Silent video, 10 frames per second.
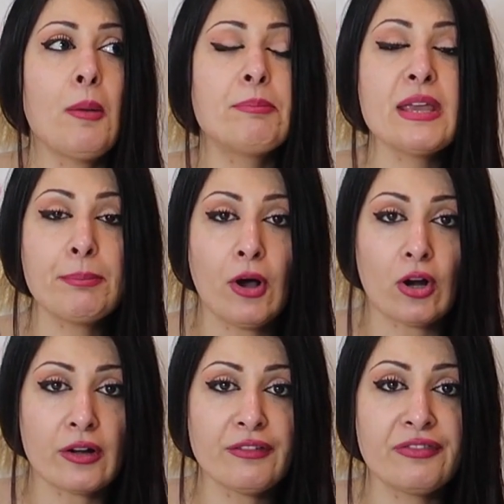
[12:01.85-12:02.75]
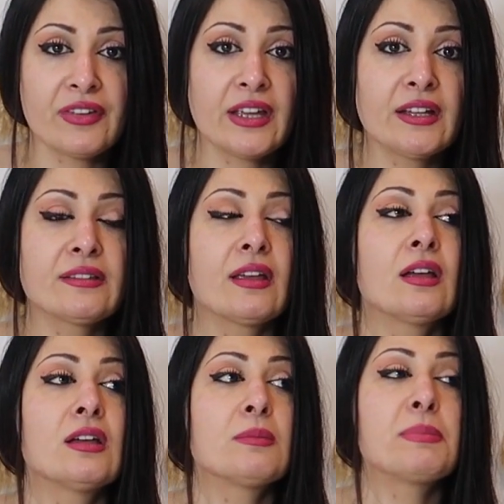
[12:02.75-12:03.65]
be a part of it,
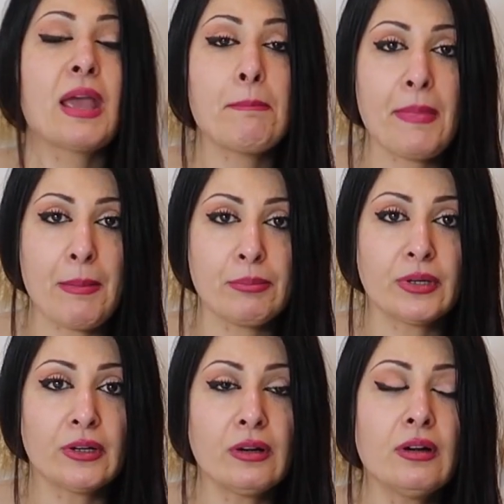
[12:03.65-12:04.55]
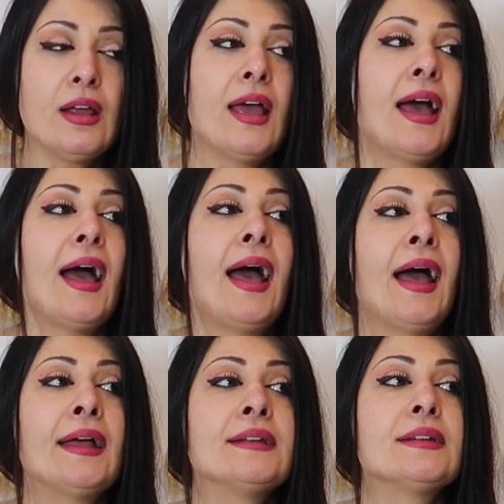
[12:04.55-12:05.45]
be a member,
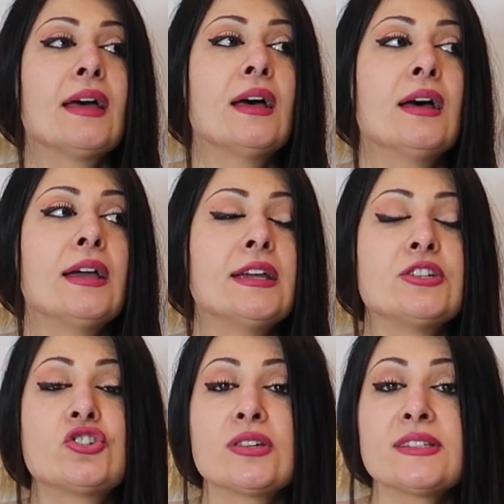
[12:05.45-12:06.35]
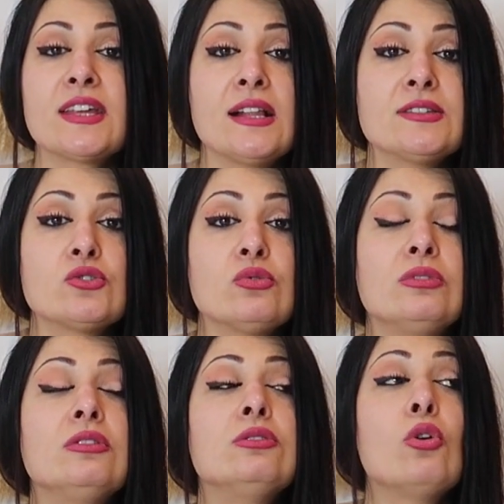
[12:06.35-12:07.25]
and it just tells you
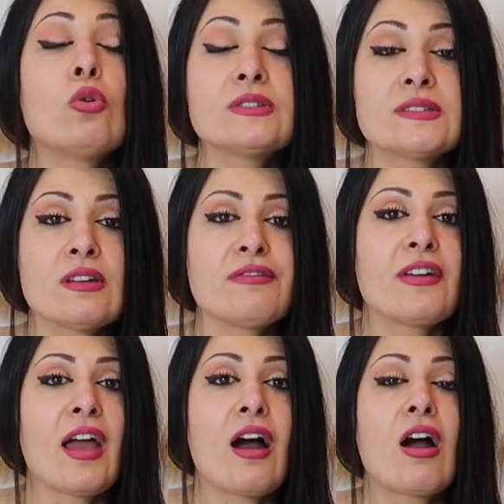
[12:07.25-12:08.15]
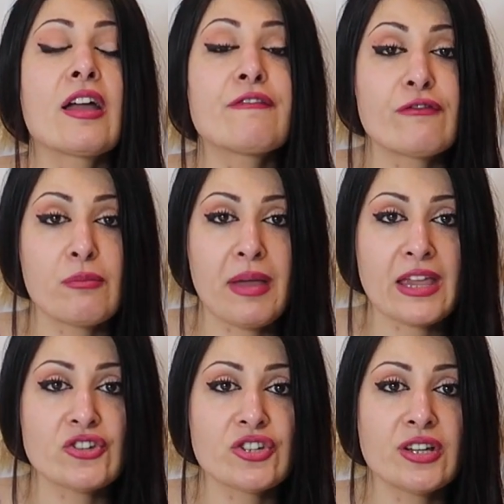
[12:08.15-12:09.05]
loads of
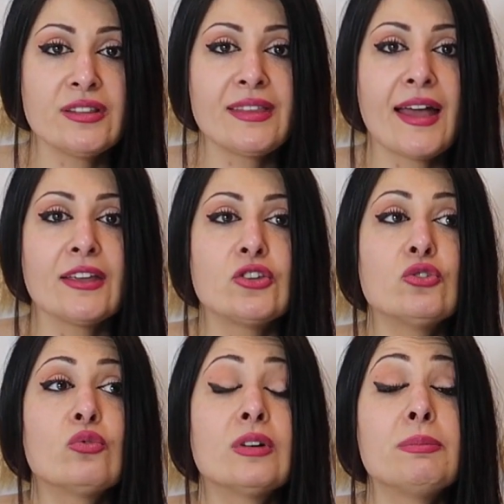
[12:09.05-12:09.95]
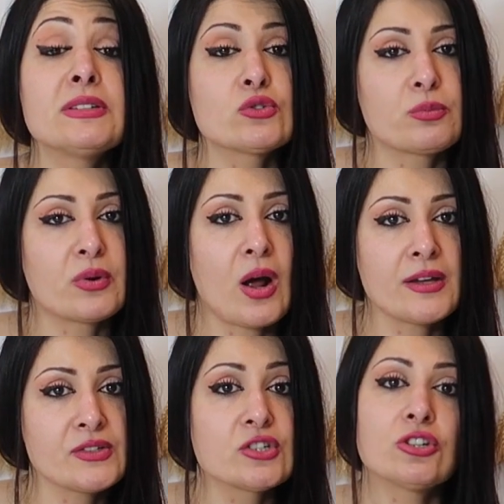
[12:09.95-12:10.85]
information that you will be
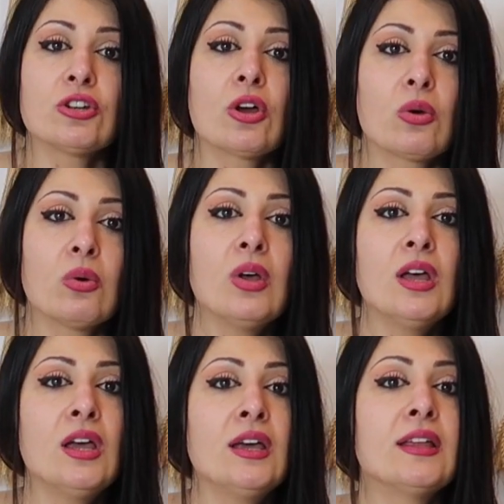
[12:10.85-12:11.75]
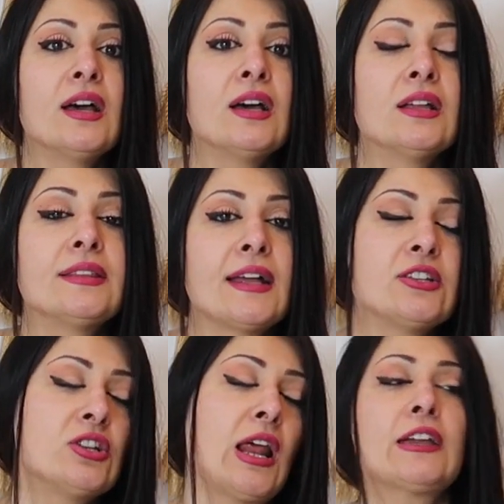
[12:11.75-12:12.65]
surprised to know,
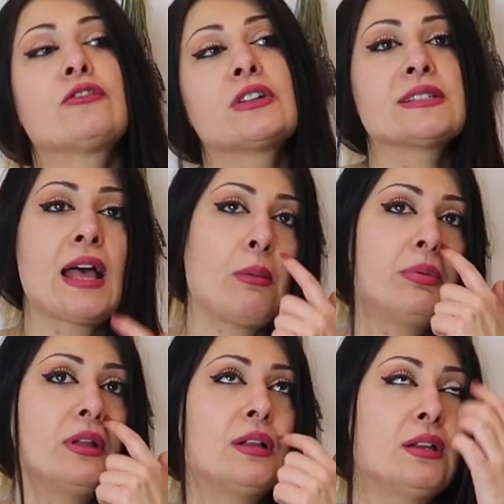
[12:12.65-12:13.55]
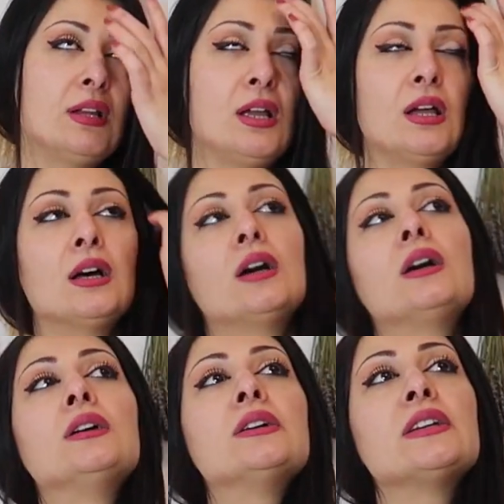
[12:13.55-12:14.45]
that you like. For example,
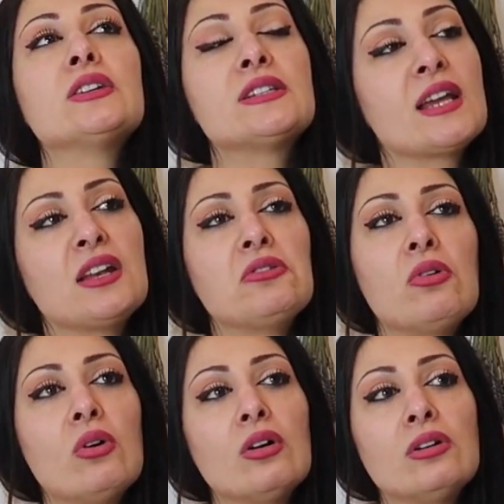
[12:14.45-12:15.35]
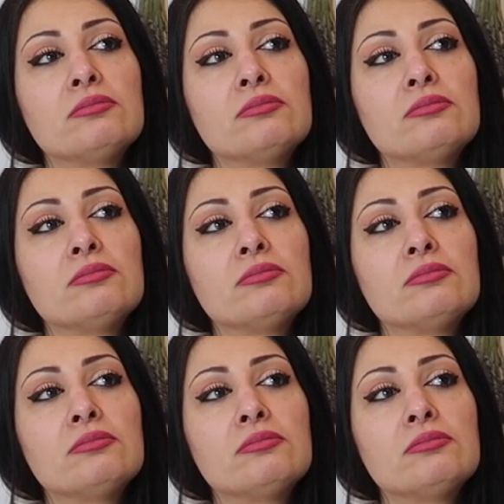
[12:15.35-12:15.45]
it'll tell you